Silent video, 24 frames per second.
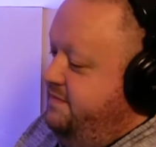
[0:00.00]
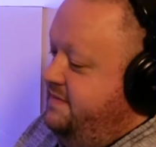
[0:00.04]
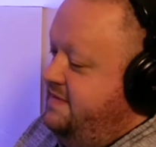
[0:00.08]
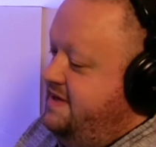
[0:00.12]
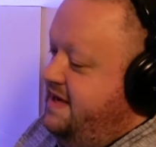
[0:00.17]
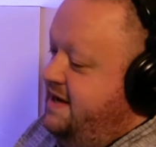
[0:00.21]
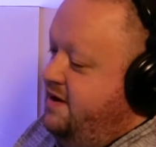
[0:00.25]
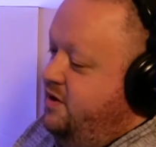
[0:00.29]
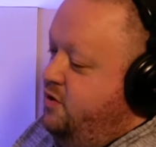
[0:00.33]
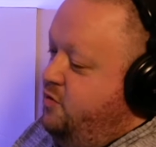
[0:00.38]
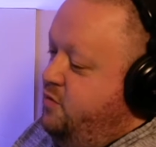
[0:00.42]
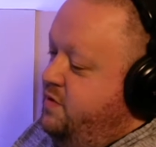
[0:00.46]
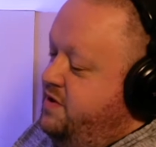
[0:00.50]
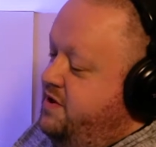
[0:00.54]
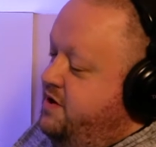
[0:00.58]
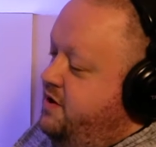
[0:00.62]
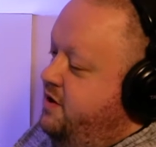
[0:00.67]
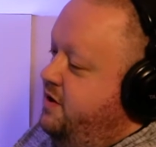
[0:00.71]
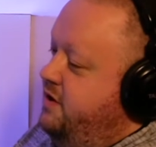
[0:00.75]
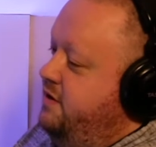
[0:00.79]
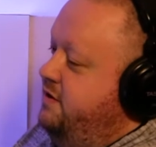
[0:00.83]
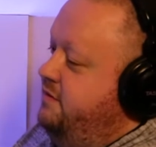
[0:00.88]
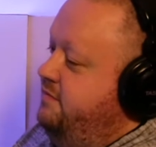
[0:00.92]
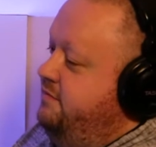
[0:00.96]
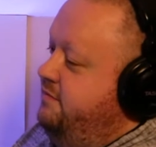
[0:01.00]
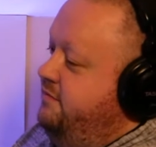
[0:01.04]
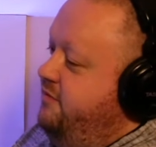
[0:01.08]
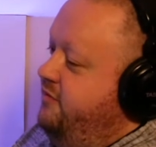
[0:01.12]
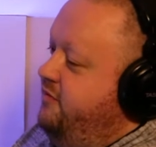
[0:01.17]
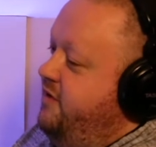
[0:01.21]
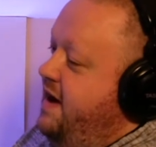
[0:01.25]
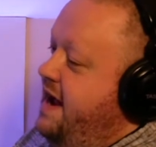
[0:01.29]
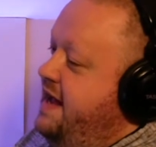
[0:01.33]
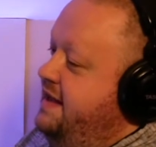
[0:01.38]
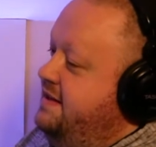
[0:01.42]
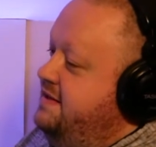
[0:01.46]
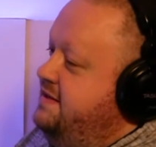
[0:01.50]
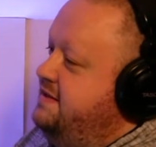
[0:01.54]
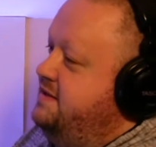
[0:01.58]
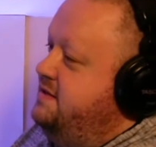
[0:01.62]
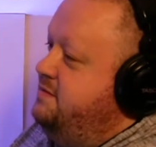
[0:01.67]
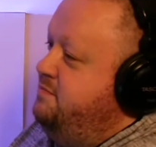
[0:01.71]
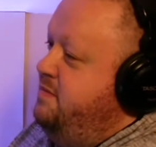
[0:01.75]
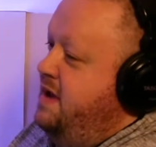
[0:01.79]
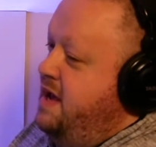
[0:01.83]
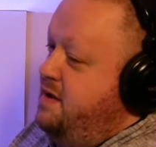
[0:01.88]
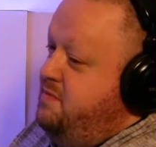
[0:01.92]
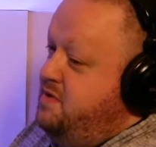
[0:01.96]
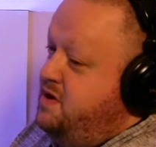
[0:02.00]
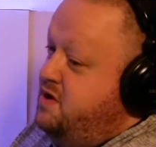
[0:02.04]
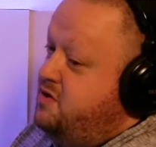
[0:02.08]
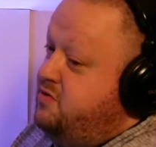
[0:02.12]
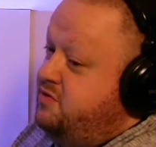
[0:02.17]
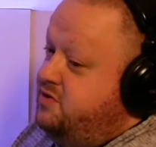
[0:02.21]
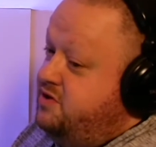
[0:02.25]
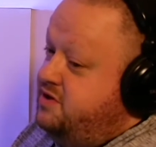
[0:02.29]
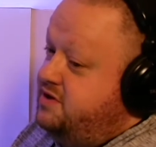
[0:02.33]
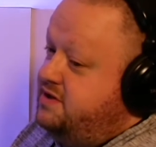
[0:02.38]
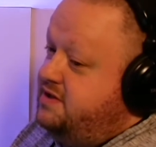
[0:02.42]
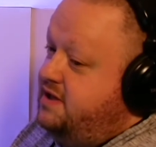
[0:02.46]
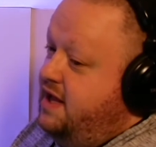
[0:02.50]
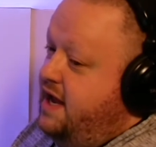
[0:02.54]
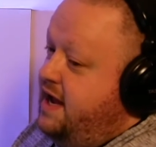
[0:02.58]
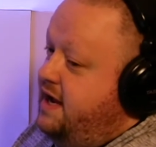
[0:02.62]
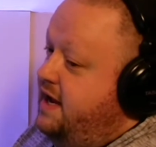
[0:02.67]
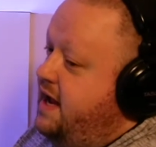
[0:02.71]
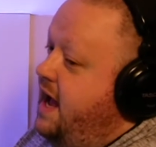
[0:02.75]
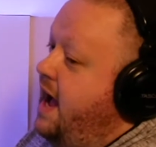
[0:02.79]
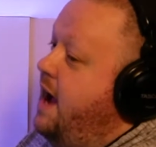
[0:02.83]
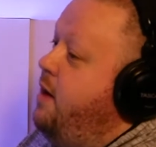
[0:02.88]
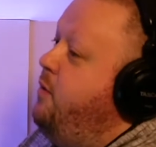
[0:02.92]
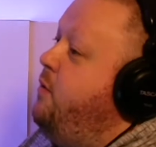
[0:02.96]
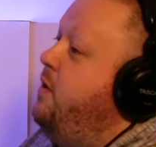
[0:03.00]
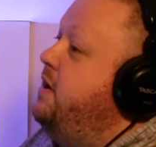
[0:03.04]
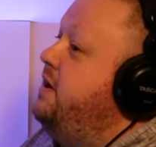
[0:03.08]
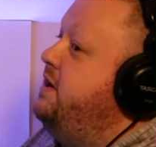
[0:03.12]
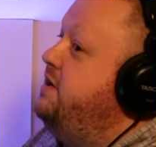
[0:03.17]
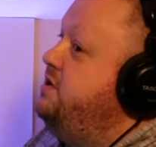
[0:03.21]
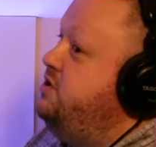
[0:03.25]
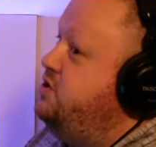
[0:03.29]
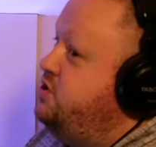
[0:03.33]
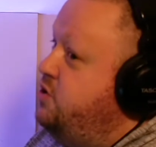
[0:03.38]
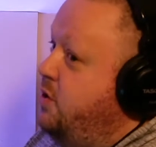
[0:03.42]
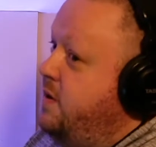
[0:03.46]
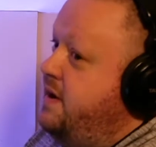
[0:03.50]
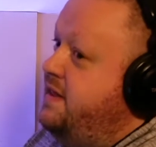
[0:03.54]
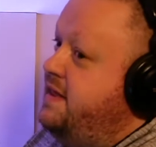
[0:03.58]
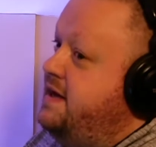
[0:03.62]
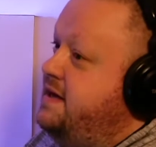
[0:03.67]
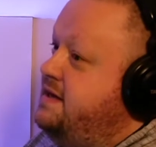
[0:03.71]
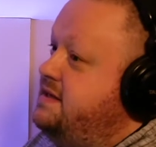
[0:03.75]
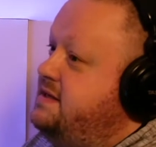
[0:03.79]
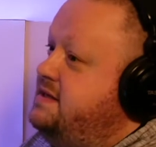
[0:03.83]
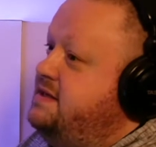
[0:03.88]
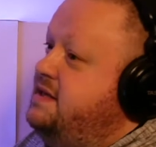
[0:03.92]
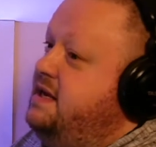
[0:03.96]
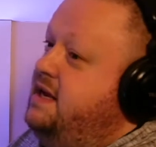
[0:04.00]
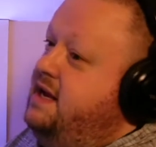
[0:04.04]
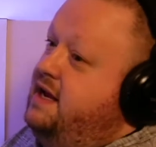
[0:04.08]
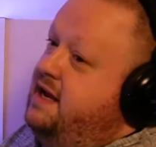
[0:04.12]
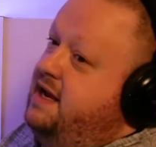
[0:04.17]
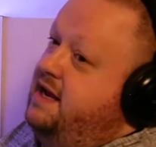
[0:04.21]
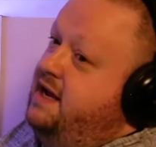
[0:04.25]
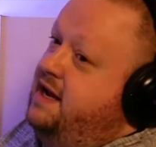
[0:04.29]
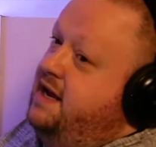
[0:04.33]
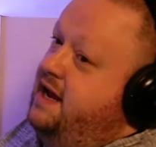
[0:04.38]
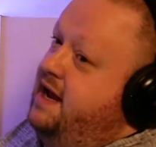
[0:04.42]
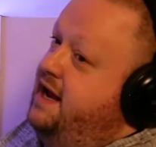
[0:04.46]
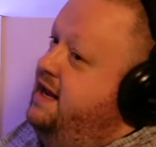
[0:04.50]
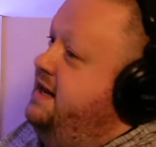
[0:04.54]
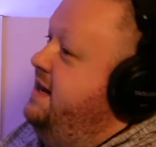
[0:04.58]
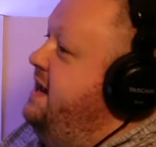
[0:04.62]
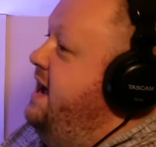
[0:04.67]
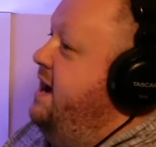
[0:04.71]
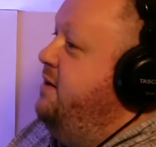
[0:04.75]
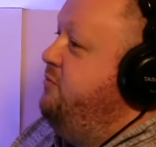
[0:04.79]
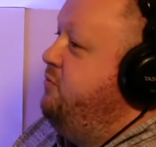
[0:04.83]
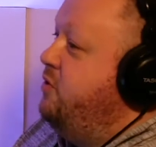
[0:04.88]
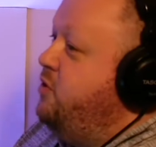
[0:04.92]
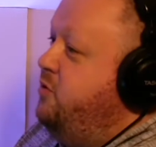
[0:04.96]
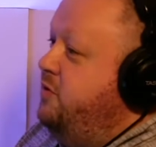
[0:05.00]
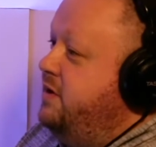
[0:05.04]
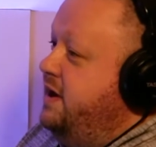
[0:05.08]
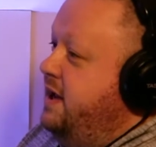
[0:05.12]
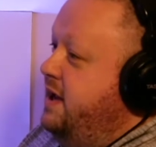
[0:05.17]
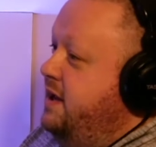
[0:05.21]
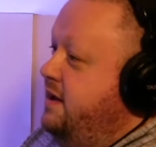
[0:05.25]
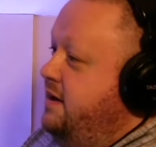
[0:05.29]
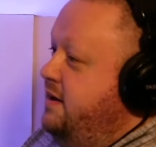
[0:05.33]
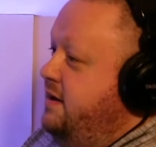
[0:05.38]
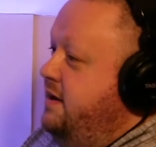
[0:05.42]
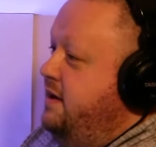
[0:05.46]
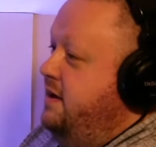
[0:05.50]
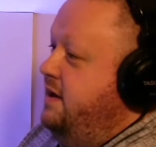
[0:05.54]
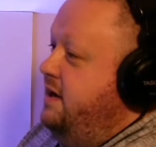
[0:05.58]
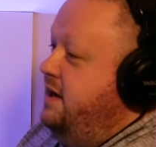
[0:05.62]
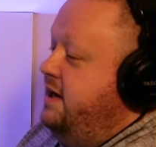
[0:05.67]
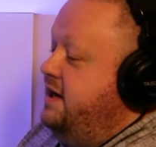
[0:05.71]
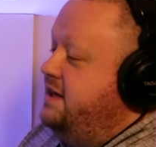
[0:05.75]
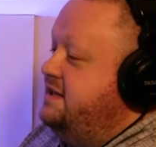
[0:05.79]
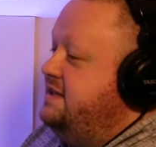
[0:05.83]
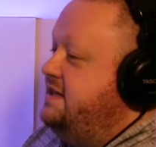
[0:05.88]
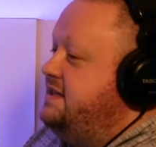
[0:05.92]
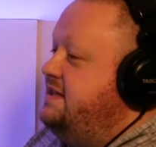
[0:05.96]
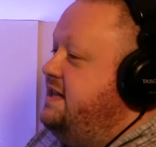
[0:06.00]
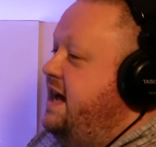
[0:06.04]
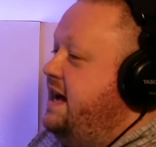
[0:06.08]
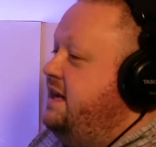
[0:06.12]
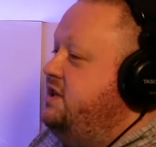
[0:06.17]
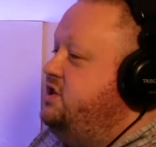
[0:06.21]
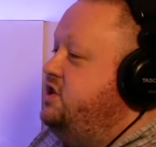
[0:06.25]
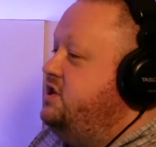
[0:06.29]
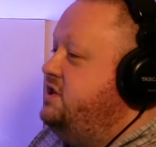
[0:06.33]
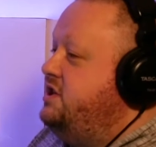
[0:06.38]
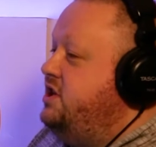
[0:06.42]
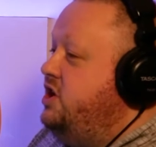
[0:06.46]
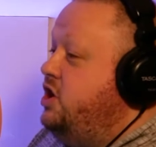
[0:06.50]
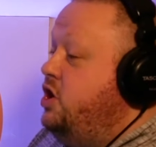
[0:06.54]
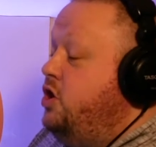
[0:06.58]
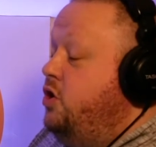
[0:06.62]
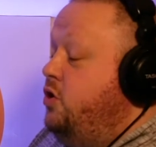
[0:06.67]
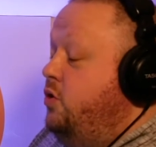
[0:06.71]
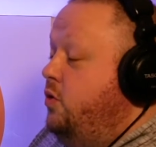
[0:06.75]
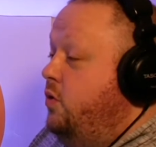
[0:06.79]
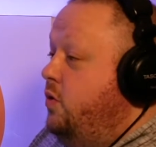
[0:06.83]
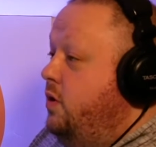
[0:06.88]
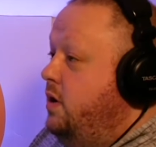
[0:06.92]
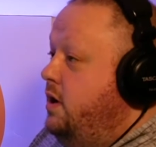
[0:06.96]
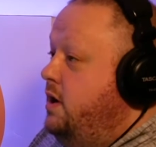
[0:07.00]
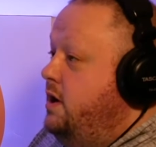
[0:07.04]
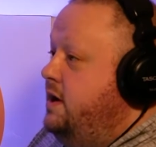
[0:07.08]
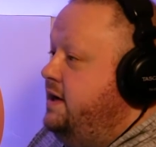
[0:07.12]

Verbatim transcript: dinner with your friends. Maybe you just like, I want to enjoy this and not ruin it because it's not just you.